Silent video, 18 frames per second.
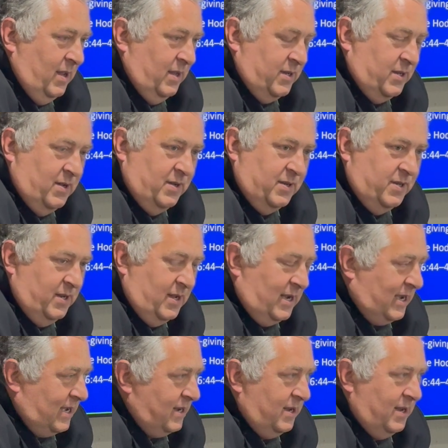So it's
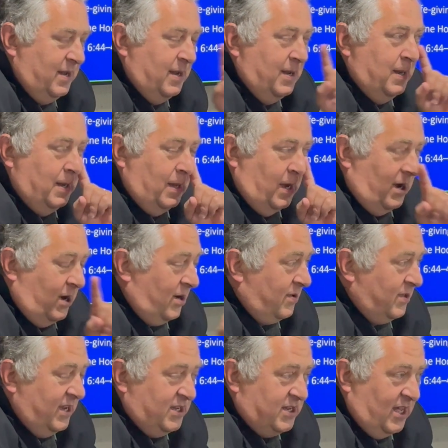not
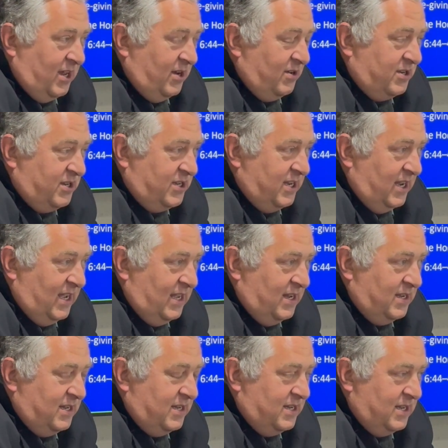all these other
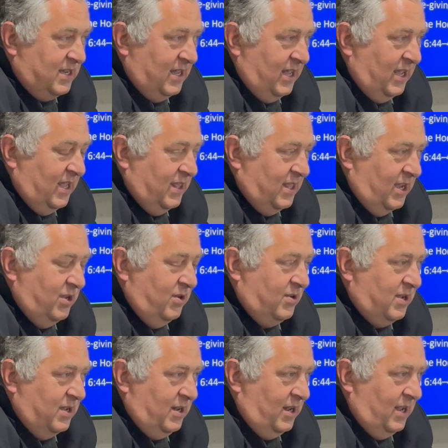sins that you
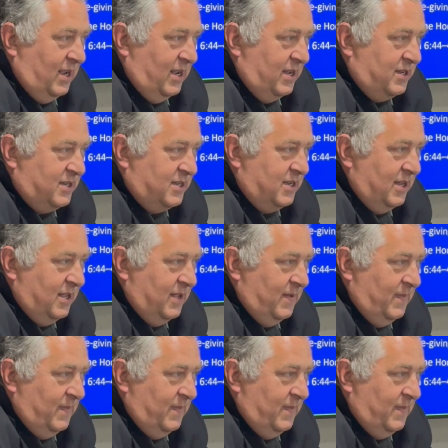could list.